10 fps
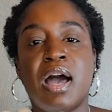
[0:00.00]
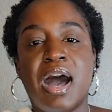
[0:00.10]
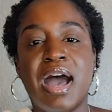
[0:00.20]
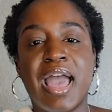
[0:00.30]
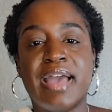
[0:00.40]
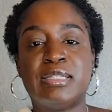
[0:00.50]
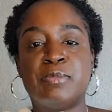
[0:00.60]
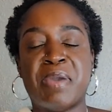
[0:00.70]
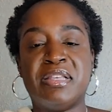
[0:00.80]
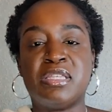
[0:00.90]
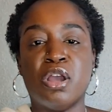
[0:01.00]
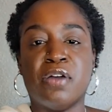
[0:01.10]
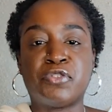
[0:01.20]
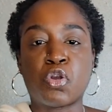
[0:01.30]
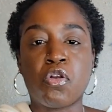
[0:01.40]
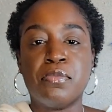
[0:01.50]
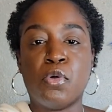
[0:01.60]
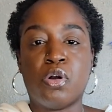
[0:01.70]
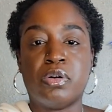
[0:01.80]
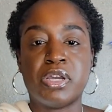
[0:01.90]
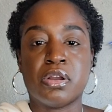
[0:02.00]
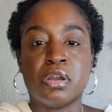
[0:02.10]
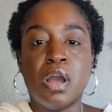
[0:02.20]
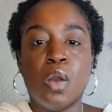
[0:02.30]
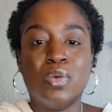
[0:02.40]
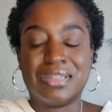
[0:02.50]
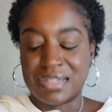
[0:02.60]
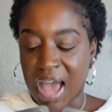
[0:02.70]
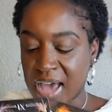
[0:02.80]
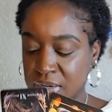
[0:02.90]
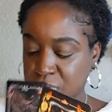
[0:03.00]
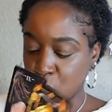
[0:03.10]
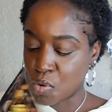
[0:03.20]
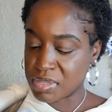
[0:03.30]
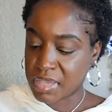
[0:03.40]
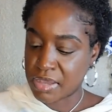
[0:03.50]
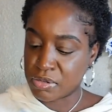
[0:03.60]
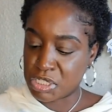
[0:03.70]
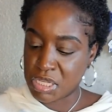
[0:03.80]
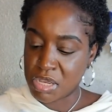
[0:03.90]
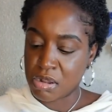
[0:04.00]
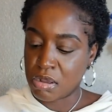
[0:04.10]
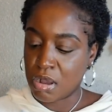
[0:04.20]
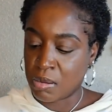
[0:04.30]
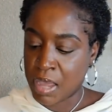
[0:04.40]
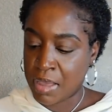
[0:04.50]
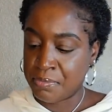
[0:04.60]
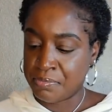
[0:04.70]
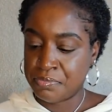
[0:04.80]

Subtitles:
a headspace here of turmoil here with the Nine of Swords energy here, okay?